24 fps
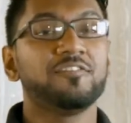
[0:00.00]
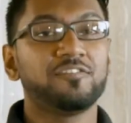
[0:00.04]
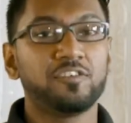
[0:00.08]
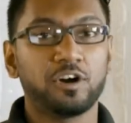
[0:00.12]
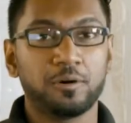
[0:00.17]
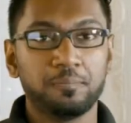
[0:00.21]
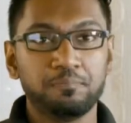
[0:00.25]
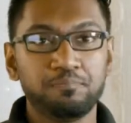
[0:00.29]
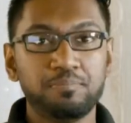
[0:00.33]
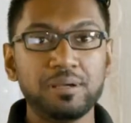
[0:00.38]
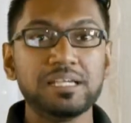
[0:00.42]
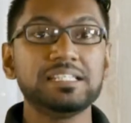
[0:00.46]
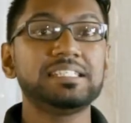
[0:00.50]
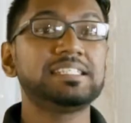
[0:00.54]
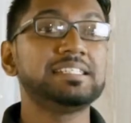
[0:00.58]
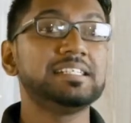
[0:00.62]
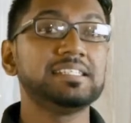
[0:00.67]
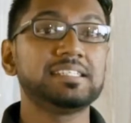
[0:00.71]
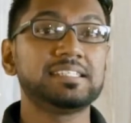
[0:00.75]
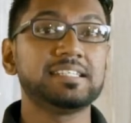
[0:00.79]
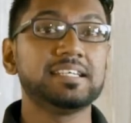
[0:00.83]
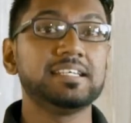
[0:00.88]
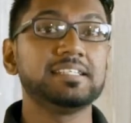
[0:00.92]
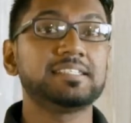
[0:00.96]
for
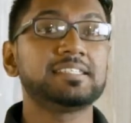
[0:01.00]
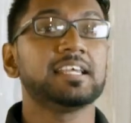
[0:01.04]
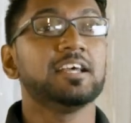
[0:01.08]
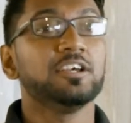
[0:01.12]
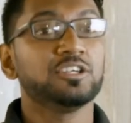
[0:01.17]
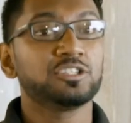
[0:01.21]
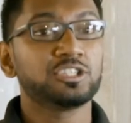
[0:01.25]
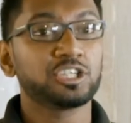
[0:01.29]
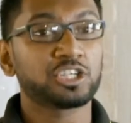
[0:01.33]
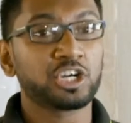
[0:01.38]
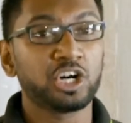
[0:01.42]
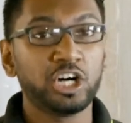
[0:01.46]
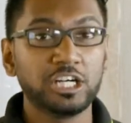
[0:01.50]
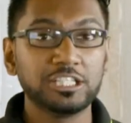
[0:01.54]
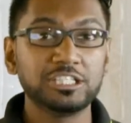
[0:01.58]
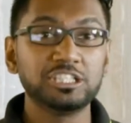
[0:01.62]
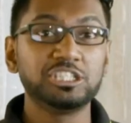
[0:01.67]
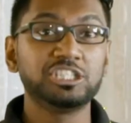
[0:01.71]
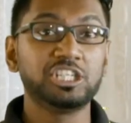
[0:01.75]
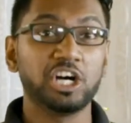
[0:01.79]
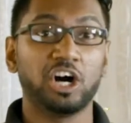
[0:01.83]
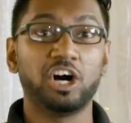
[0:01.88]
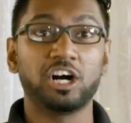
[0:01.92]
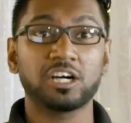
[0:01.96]
businesses to
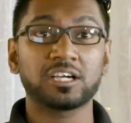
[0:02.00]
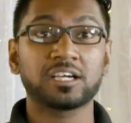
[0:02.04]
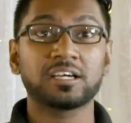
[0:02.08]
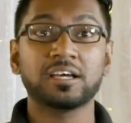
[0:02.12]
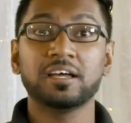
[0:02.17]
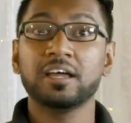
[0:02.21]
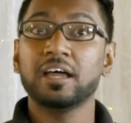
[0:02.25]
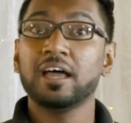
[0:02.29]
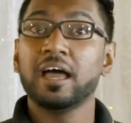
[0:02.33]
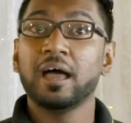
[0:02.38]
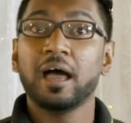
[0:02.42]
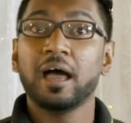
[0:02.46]
conduct